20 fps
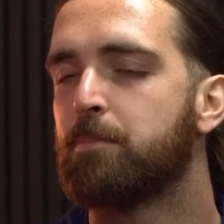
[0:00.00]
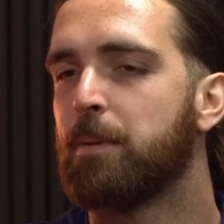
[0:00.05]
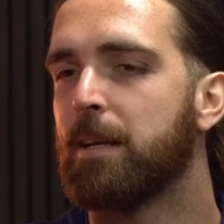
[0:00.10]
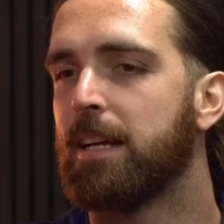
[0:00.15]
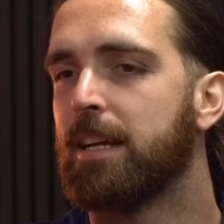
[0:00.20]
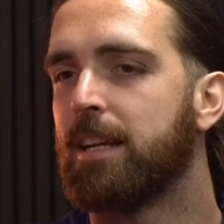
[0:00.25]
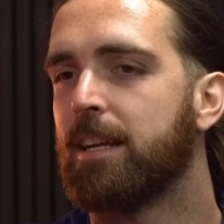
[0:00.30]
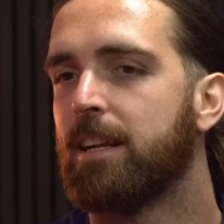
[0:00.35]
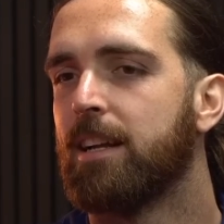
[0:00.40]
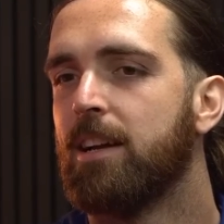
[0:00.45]

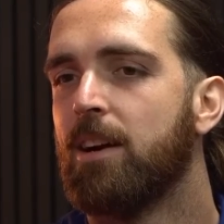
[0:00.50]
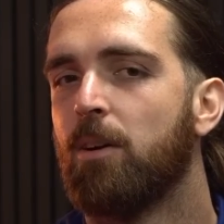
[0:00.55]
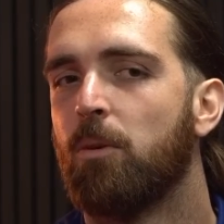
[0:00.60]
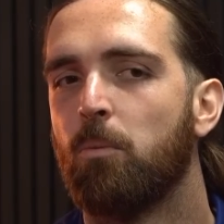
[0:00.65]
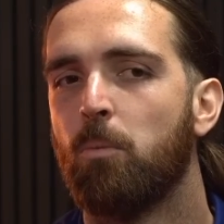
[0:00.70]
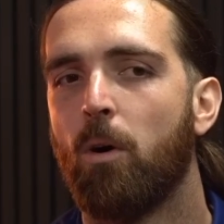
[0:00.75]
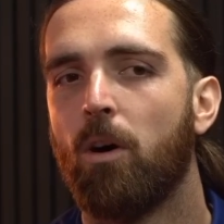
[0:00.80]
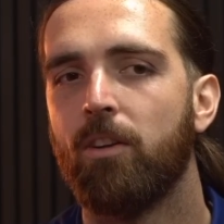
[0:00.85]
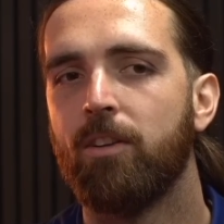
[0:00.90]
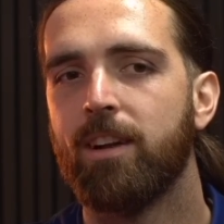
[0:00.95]
be
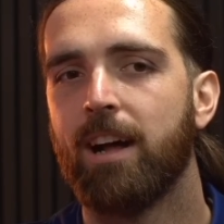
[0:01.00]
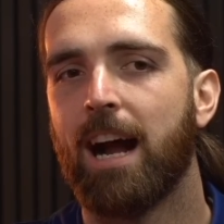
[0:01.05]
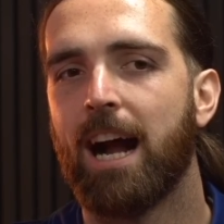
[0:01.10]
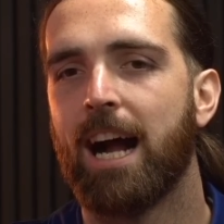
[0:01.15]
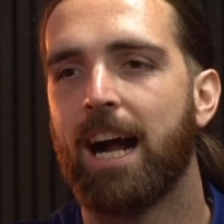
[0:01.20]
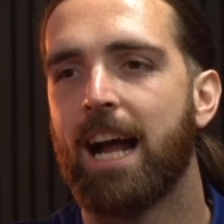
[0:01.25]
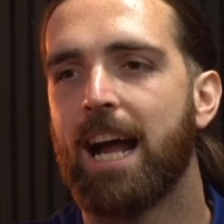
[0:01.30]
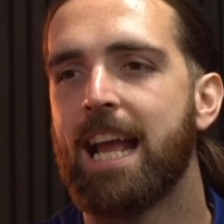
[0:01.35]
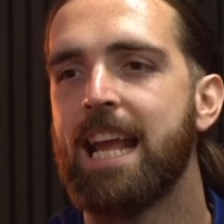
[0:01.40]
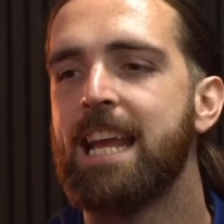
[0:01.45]
one
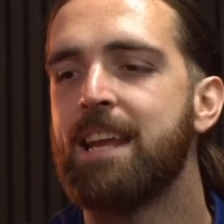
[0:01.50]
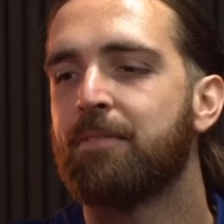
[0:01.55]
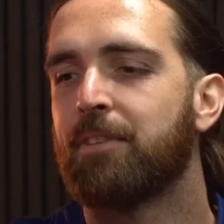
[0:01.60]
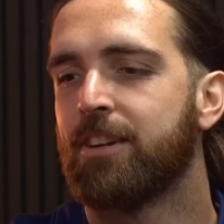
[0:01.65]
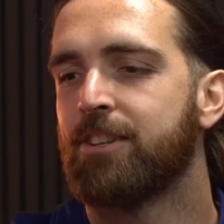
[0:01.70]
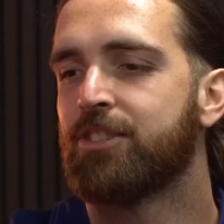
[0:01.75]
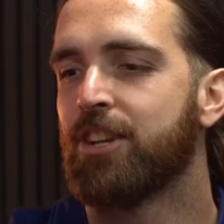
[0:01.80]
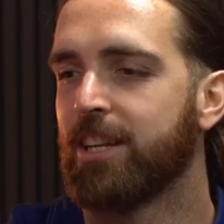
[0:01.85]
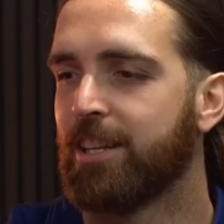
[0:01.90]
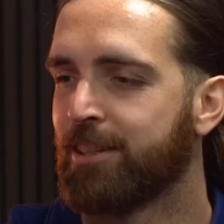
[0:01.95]

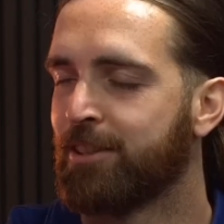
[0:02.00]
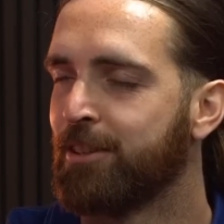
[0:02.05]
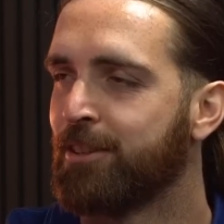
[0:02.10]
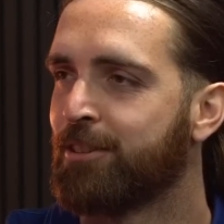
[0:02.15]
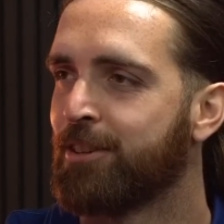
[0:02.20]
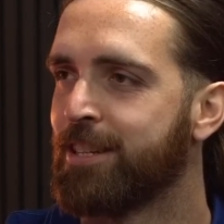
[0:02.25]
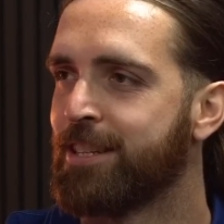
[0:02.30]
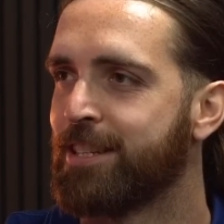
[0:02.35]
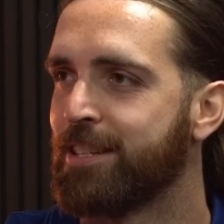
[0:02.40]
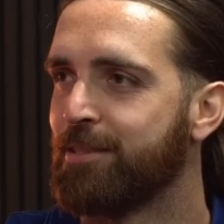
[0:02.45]
evangelical
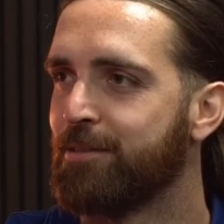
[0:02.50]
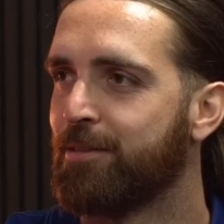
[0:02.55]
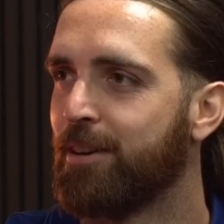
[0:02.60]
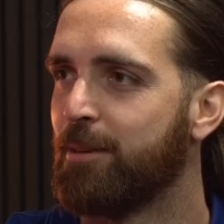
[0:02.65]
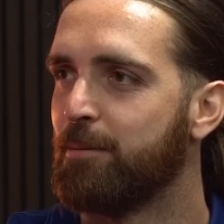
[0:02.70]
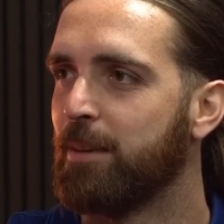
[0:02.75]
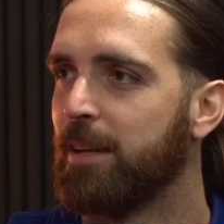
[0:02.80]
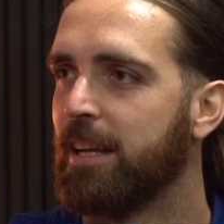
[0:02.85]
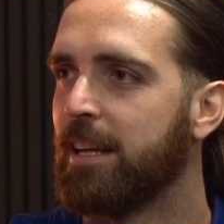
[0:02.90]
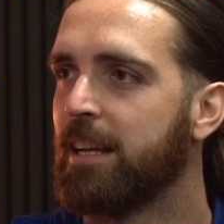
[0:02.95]
Christian
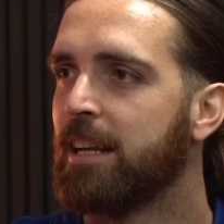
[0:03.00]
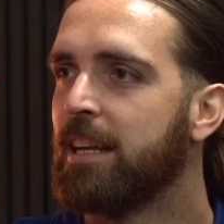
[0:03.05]
family.